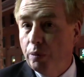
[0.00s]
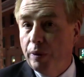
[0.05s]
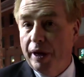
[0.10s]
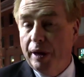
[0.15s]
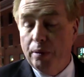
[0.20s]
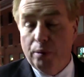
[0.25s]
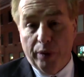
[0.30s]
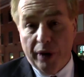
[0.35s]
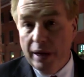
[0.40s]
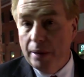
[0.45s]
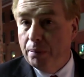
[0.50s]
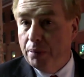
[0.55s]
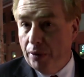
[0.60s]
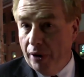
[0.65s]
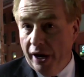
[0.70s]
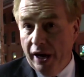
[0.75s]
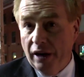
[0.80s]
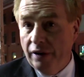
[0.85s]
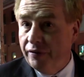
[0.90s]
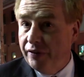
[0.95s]
we
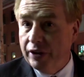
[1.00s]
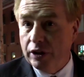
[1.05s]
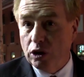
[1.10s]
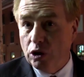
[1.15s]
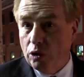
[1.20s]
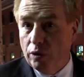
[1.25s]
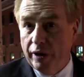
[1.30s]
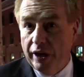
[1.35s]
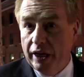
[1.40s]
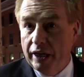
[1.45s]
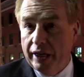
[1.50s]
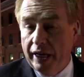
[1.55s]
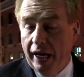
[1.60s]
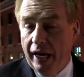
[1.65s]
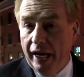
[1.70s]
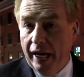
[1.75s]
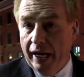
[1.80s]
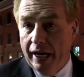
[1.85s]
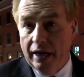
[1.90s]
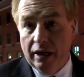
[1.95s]
rebrand Victoria Day